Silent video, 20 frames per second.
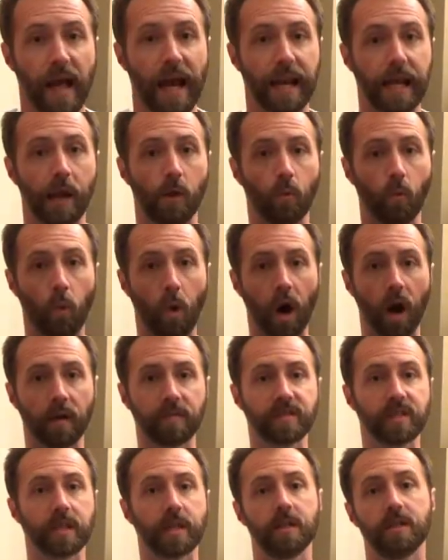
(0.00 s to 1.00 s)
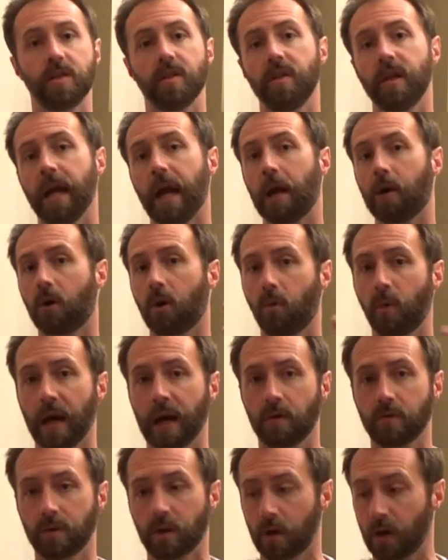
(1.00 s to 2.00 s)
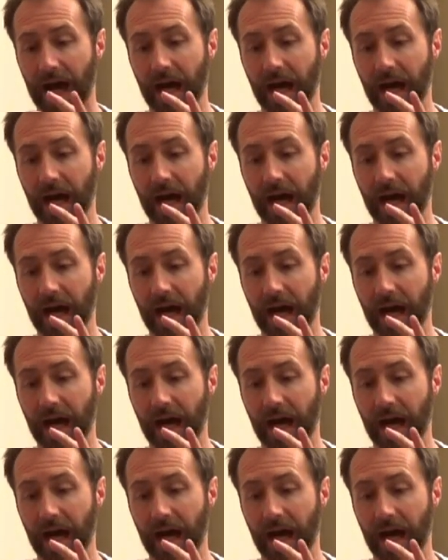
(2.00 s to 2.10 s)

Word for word: that it wafts into the air around her.